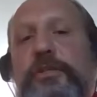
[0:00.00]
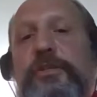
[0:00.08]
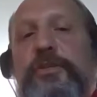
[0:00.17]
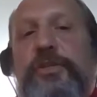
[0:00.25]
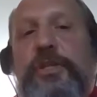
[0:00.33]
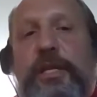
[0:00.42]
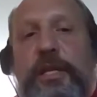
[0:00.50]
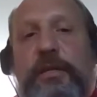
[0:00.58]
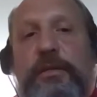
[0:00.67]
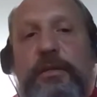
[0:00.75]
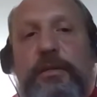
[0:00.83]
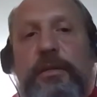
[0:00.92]
too skinny.
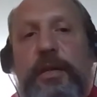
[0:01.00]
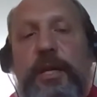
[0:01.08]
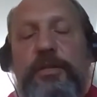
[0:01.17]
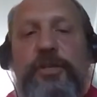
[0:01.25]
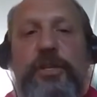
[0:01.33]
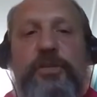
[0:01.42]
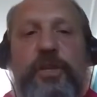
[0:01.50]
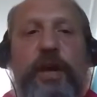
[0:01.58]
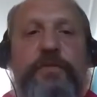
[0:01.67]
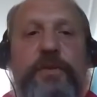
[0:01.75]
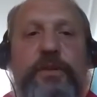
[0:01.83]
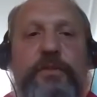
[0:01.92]
So
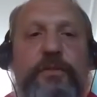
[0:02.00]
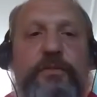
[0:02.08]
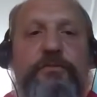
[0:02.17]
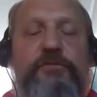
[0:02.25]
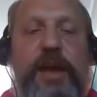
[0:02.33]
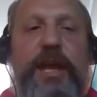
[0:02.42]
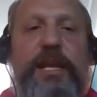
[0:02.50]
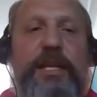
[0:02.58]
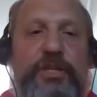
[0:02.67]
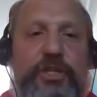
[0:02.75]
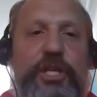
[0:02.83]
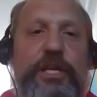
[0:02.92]
I've rarely
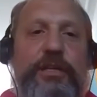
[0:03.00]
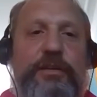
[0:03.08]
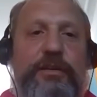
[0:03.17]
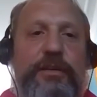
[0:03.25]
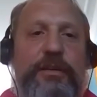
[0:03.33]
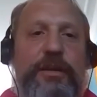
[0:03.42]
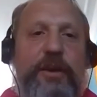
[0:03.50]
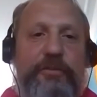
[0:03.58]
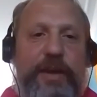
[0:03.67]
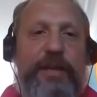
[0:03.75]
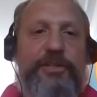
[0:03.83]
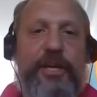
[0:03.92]
seen a
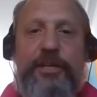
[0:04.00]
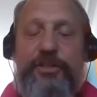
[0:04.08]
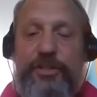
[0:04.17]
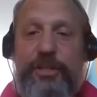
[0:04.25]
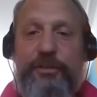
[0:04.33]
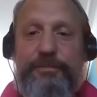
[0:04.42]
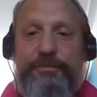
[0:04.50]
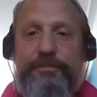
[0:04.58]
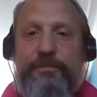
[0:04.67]
fat dancer.